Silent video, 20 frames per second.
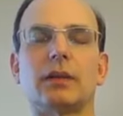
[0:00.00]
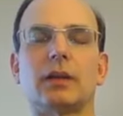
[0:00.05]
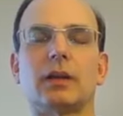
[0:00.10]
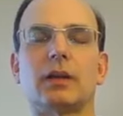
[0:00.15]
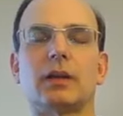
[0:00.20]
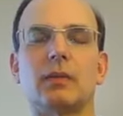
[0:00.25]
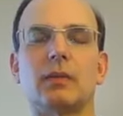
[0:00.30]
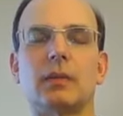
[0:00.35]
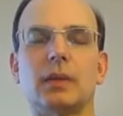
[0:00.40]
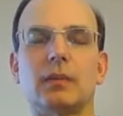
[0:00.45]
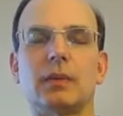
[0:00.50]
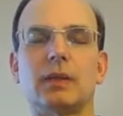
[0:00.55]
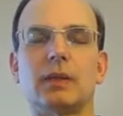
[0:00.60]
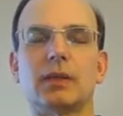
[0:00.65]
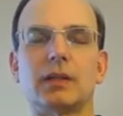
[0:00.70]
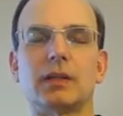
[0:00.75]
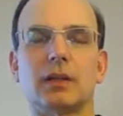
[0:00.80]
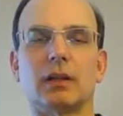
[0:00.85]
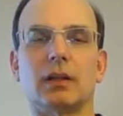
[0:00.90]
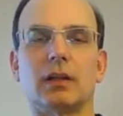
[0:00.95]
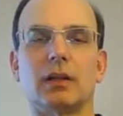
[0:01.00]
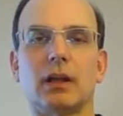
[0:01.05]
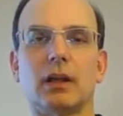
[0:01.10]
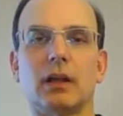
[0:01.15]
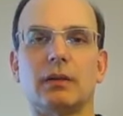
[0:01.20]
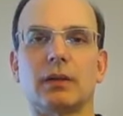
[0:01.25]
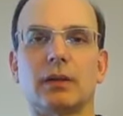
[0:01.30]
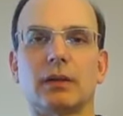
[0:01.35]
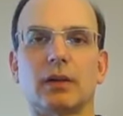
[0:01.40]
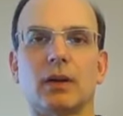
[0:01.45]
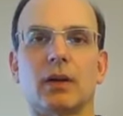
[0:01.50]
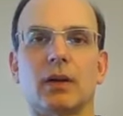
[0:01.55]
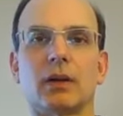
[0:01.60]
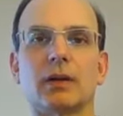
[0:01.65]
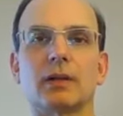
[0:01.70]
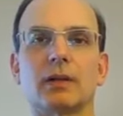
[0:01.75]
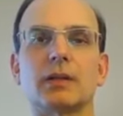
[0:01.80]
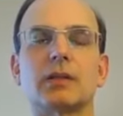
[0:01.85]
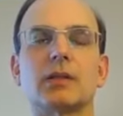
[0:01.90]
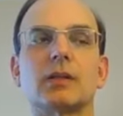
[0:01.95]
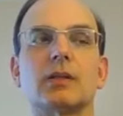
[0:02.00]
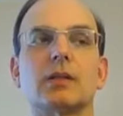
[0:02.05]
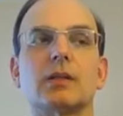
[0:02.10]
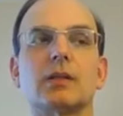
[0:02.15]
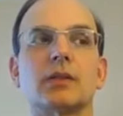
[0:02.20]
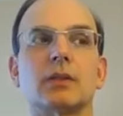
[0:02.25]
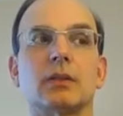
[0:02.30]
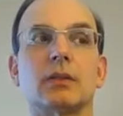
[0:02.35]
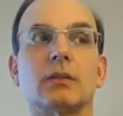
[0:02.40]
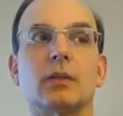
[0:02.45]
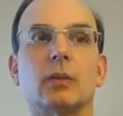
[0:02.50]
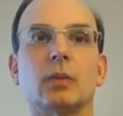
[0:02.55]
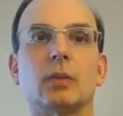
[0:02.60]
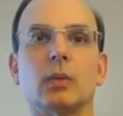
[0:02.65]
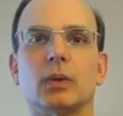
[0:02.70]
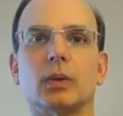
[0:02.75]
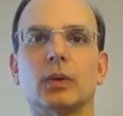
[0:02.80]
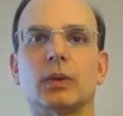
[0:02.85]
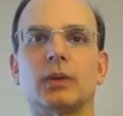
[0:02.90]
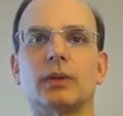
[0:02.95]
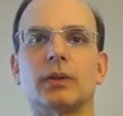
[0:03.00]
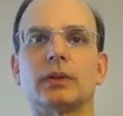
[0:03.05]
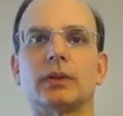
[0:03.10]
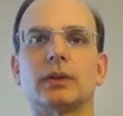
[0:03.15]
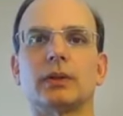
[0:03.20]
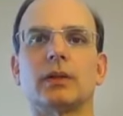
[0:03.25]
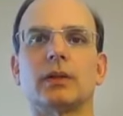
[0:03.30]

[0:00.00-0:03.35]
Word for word: and commitment to the love in our hearts to serve the world,